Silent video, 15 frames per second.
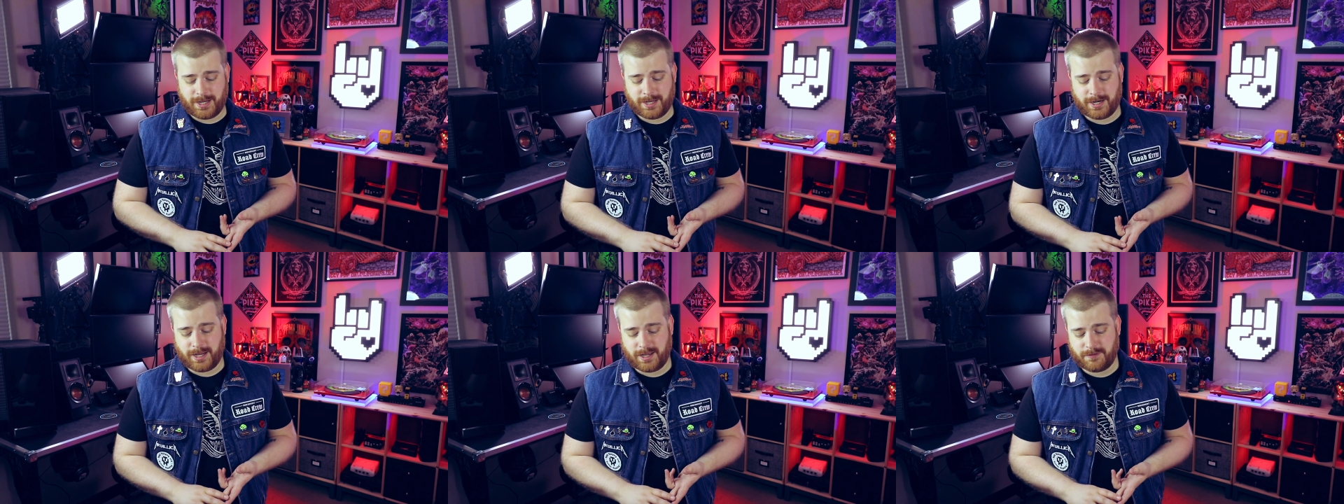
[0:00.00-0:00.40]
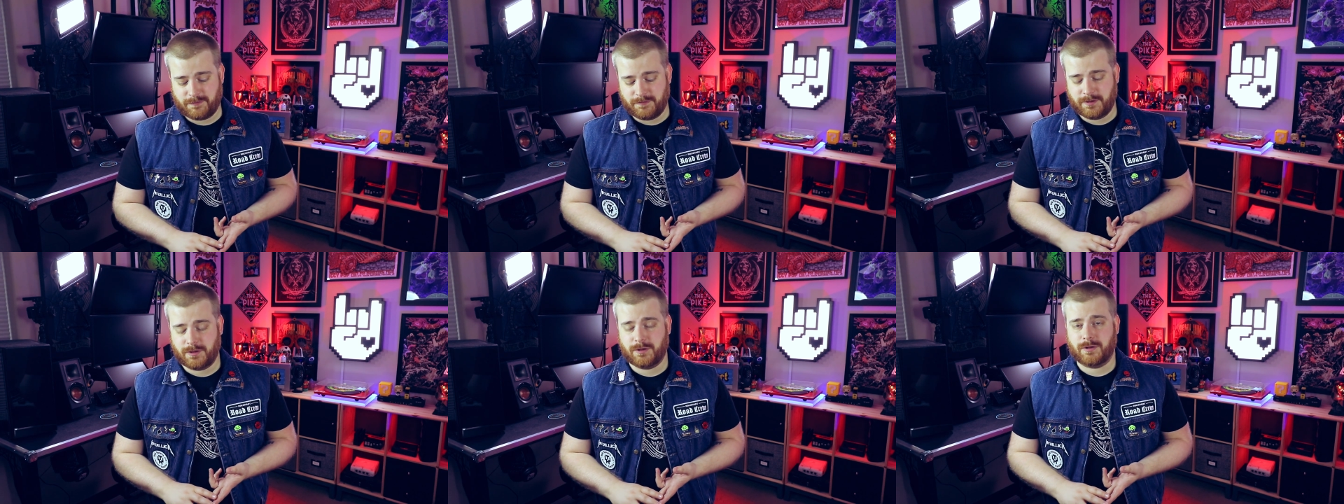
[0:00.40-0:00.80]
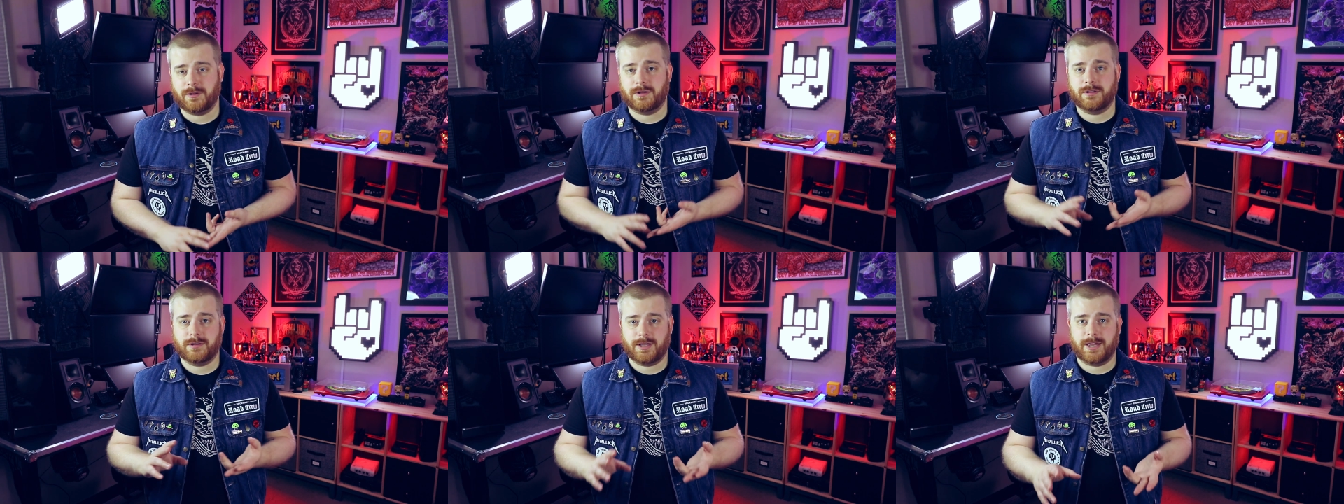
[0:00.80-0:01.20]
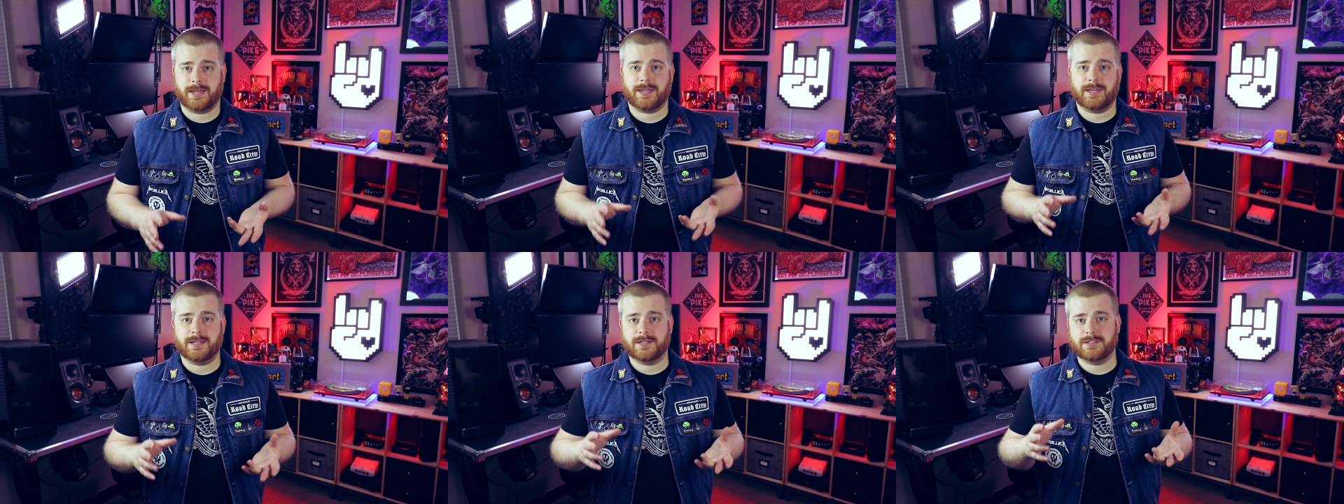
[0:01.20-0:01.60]
and I feel
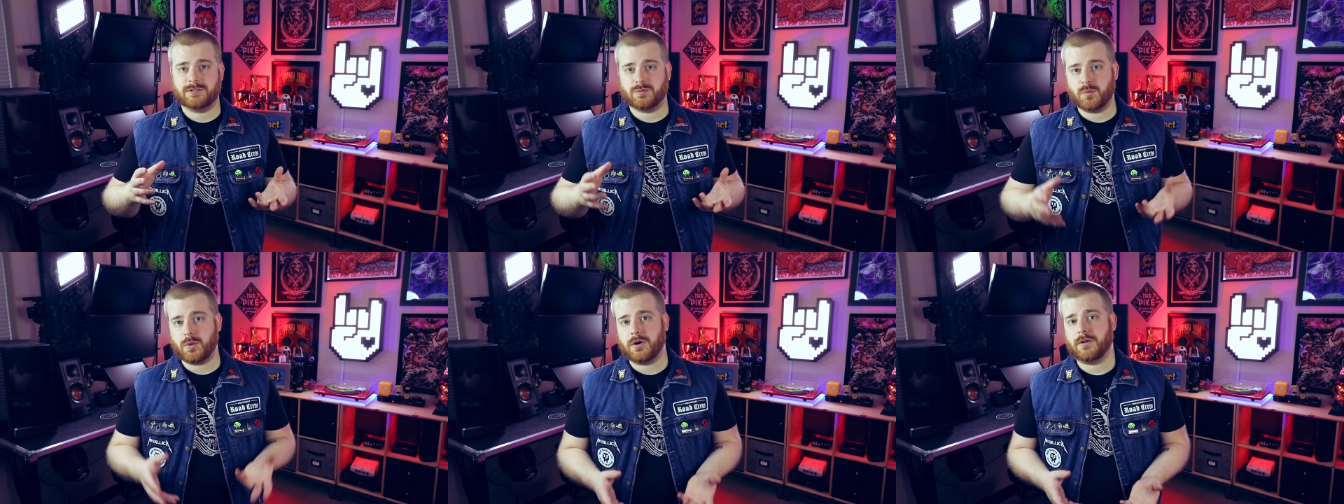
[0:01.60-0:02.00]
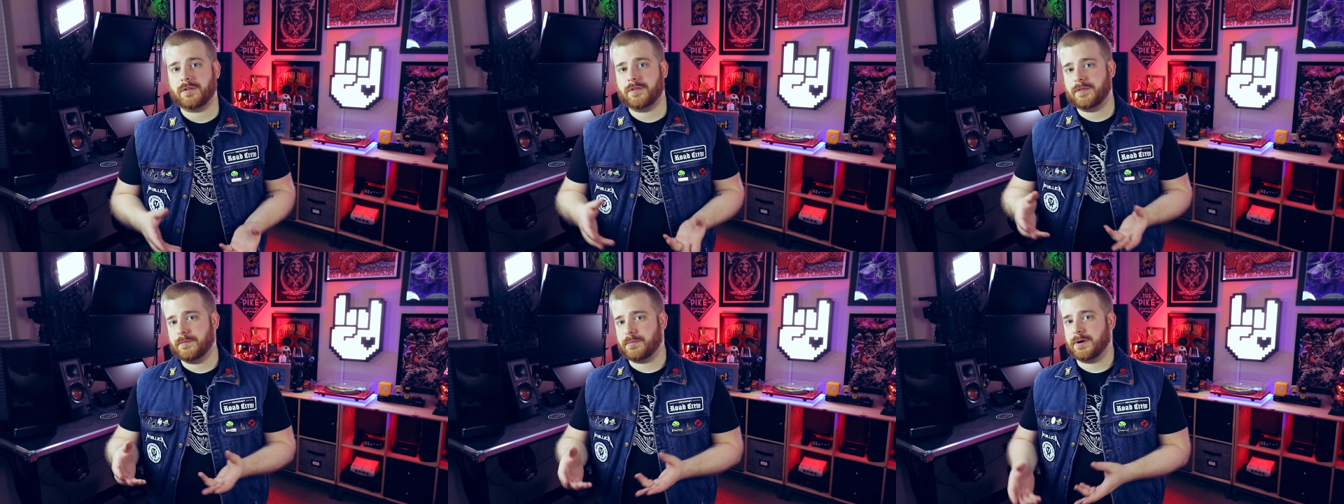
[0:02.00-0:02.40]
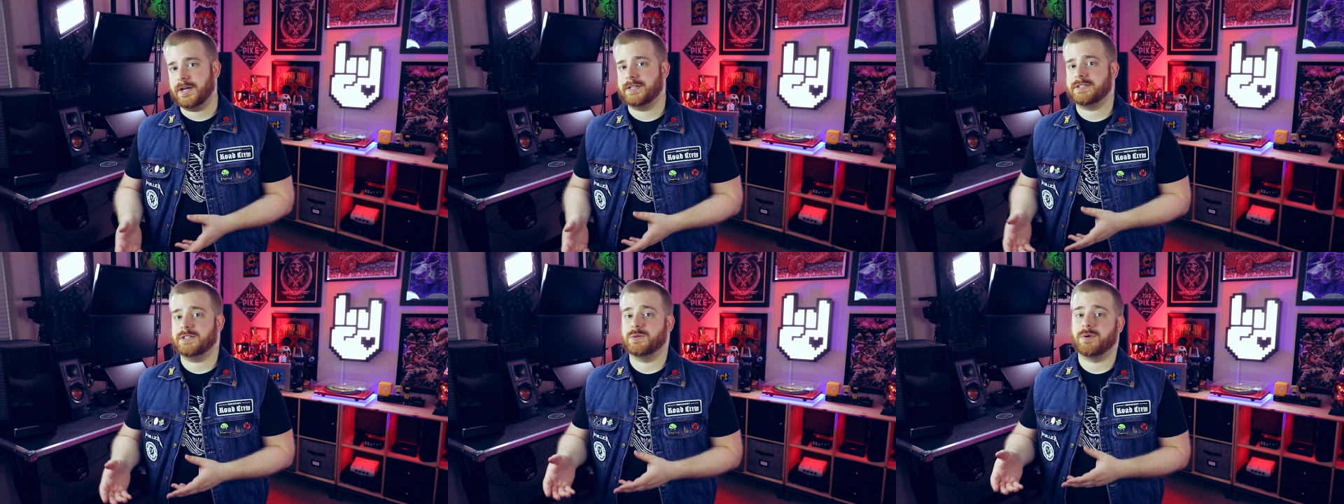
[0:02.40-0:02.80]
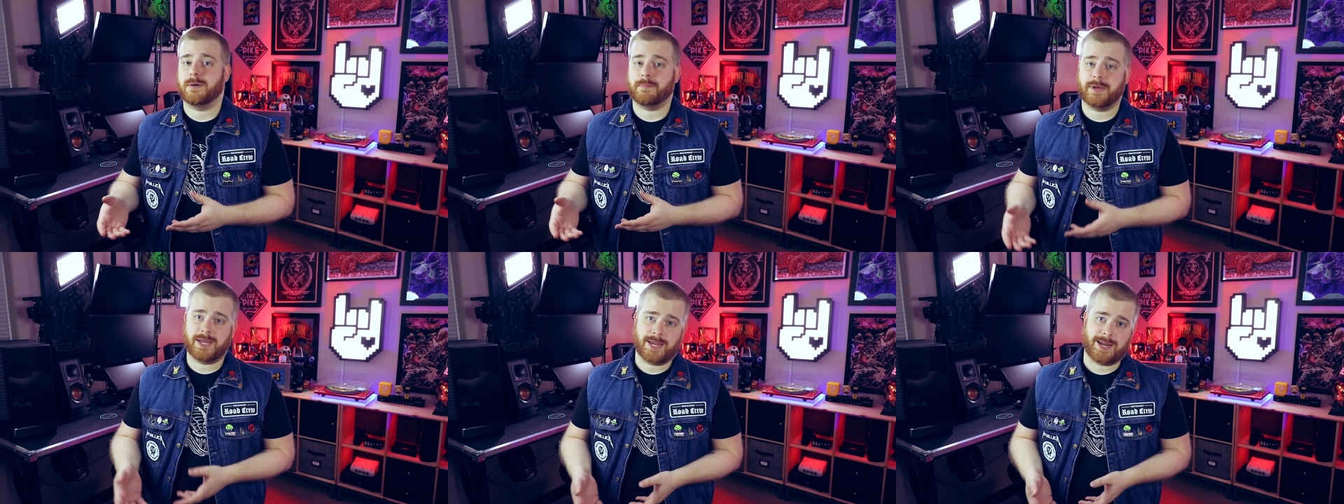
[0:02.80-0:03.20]
like it is worth the price you are
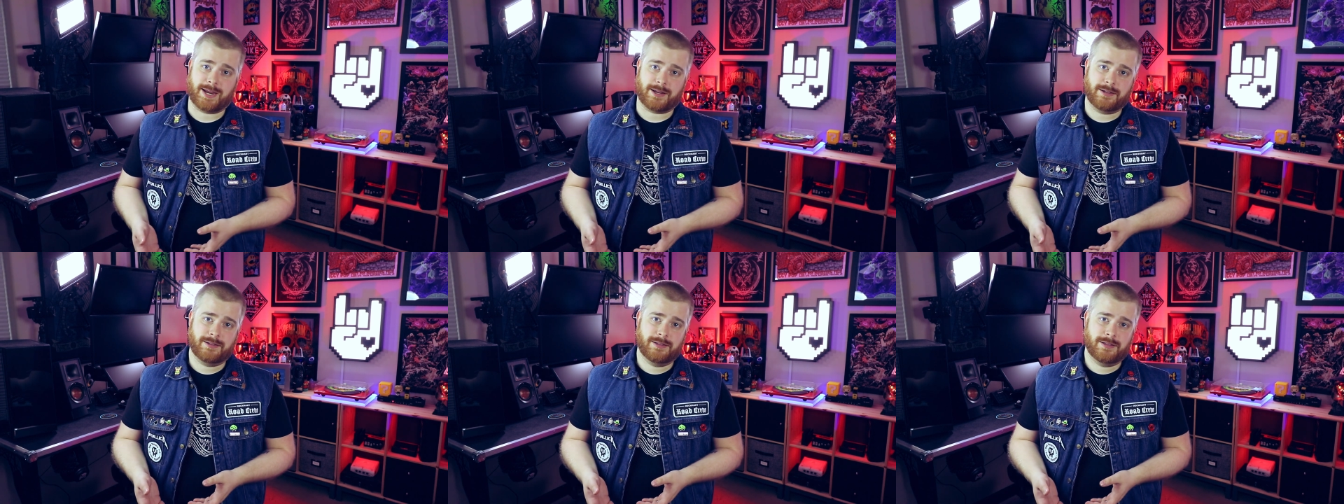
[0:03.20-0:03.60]
paying.